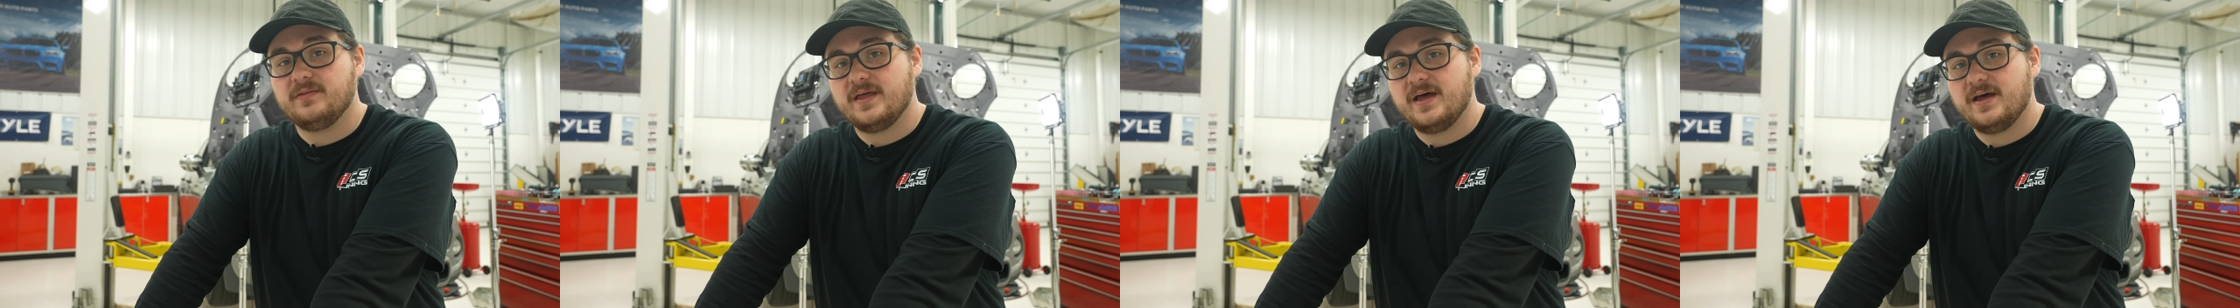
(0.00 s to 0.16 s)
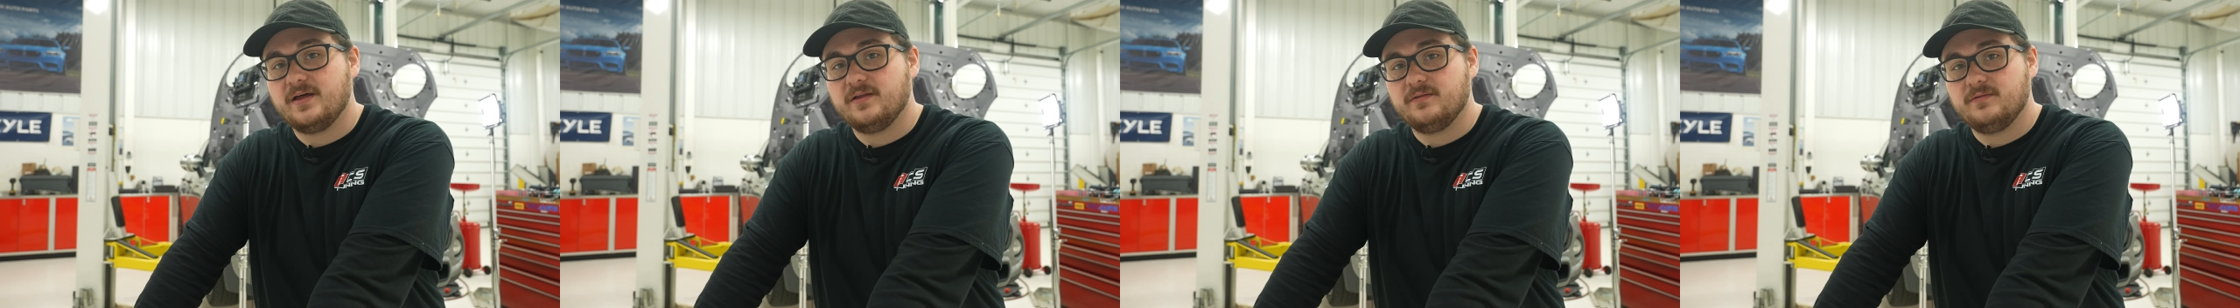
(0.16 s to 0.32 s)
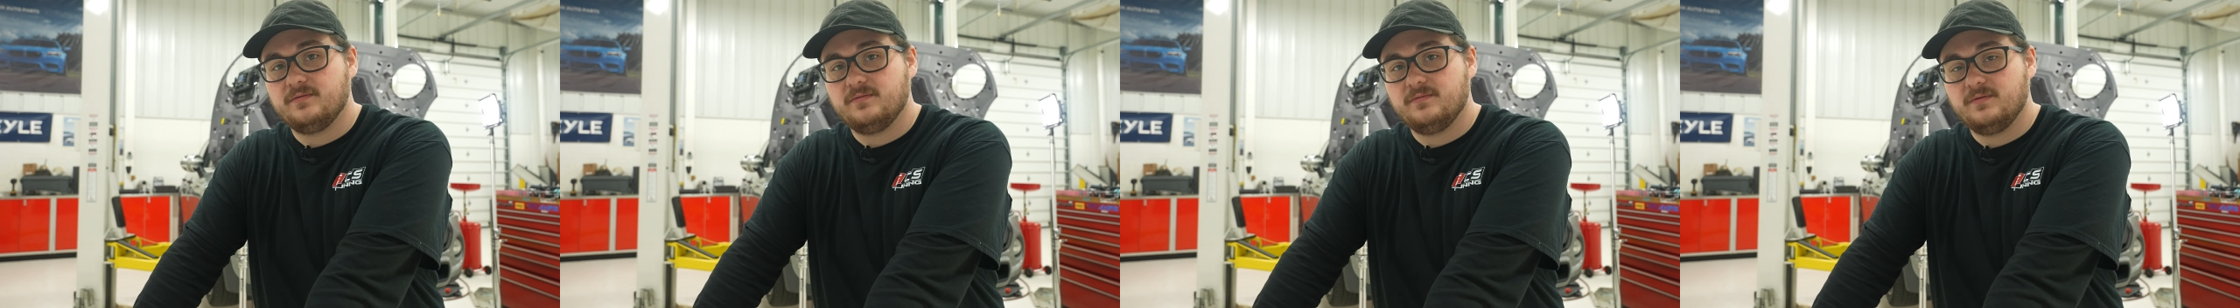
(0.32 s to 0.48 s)

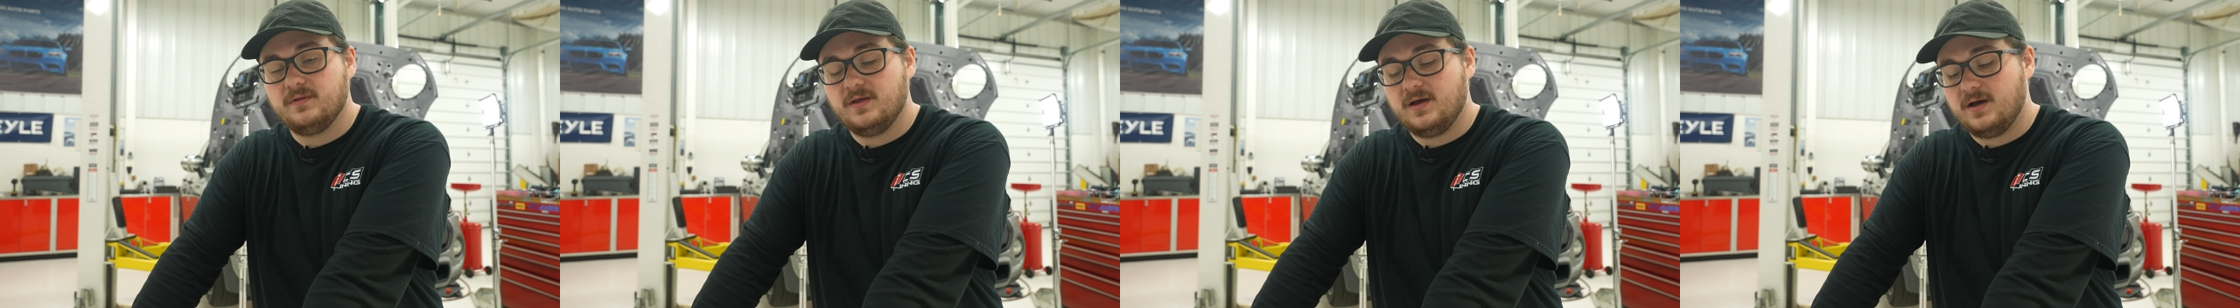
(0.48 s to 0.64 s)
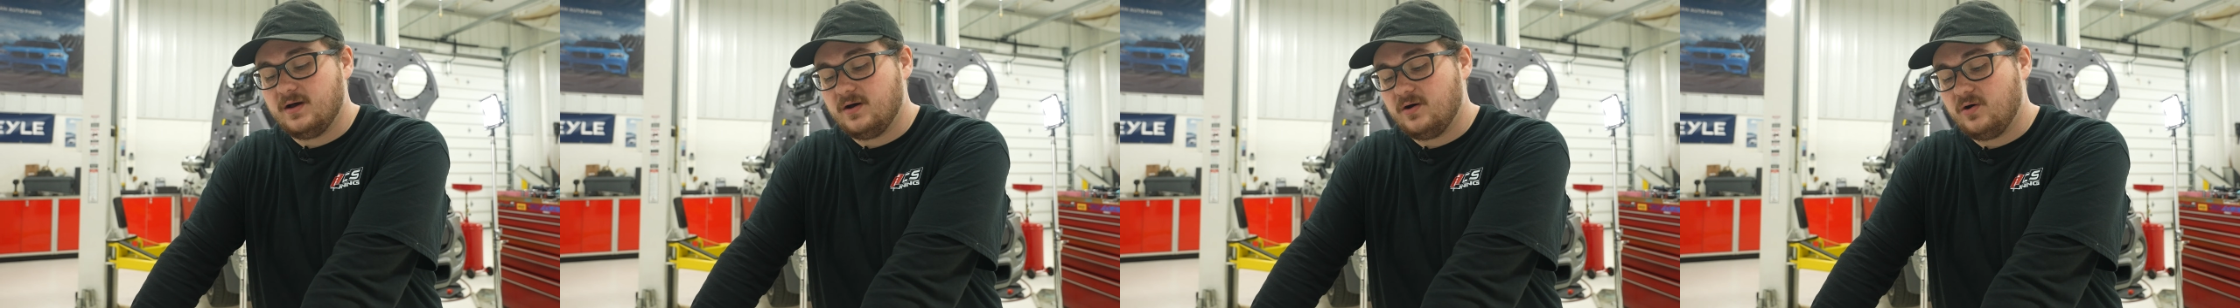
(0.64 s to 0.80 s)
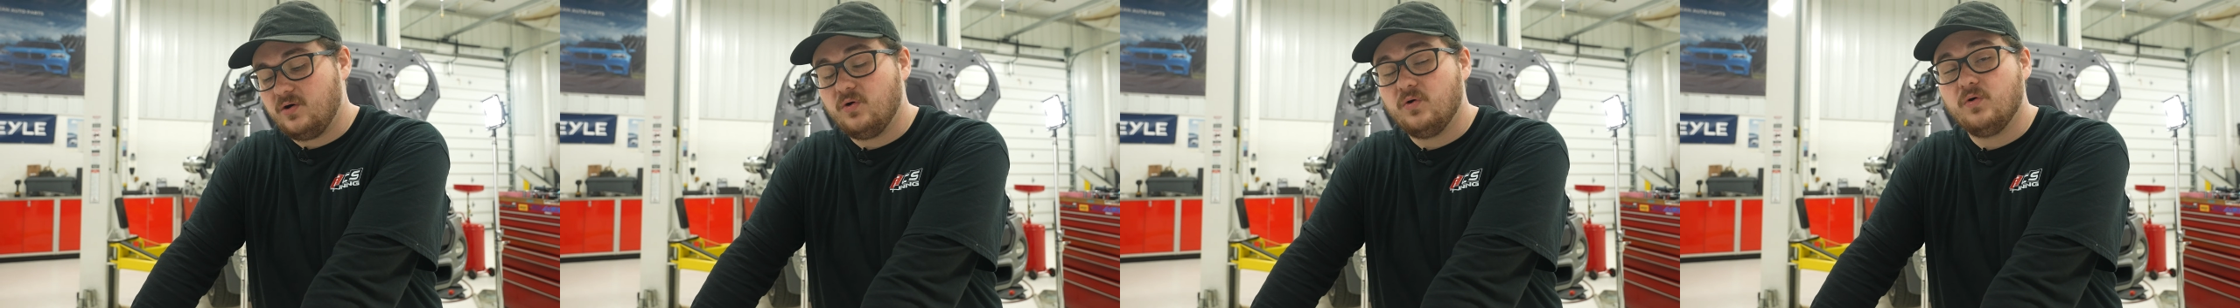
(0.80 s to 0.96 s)
that
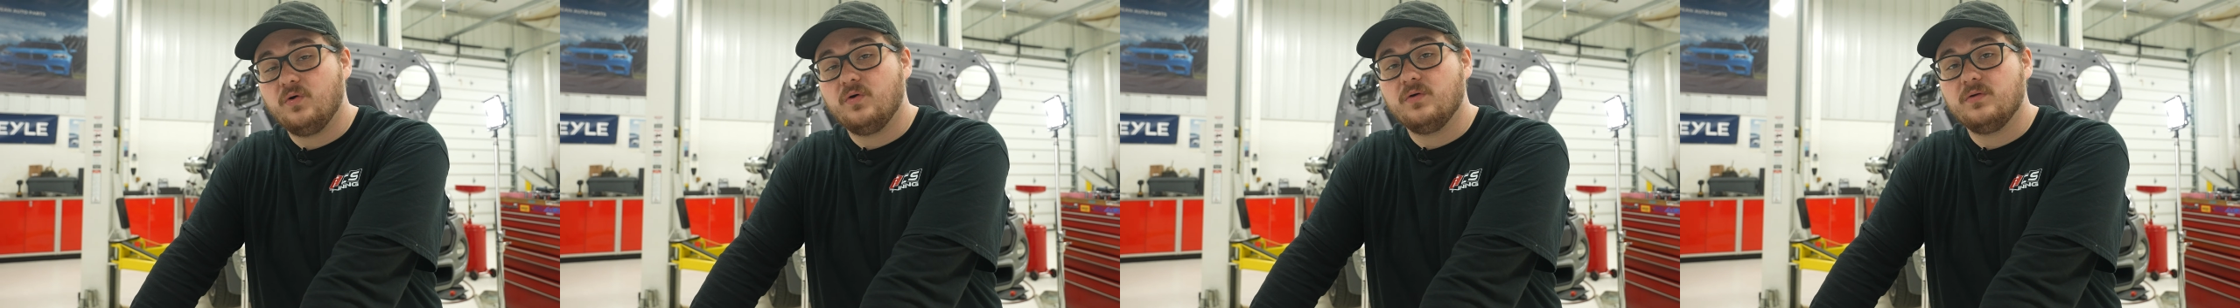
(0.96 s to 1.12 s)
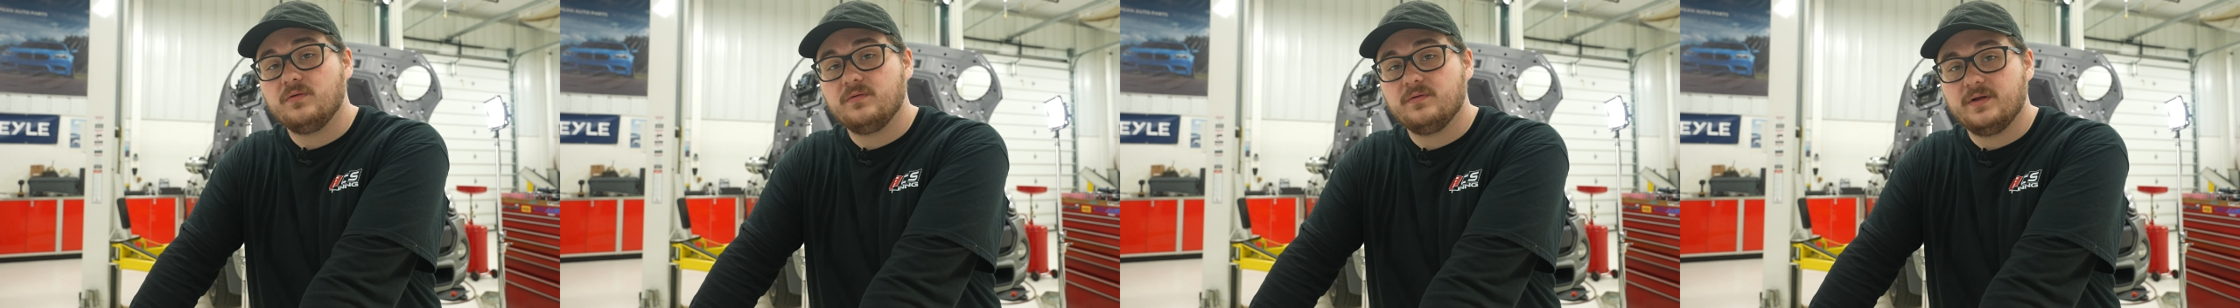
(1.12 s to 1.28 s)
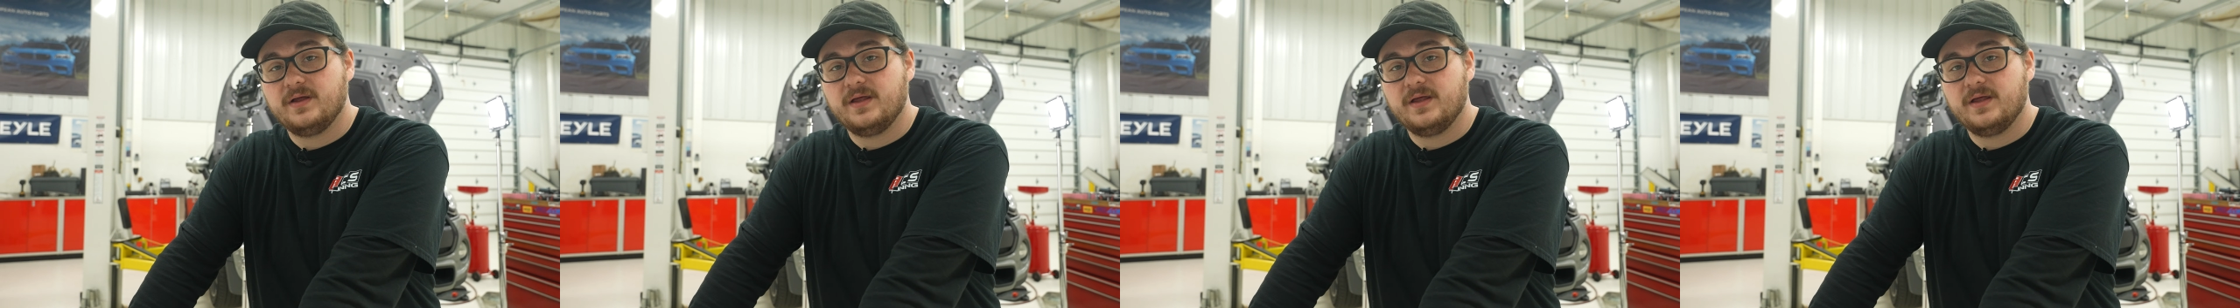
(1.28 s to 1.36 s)
hole,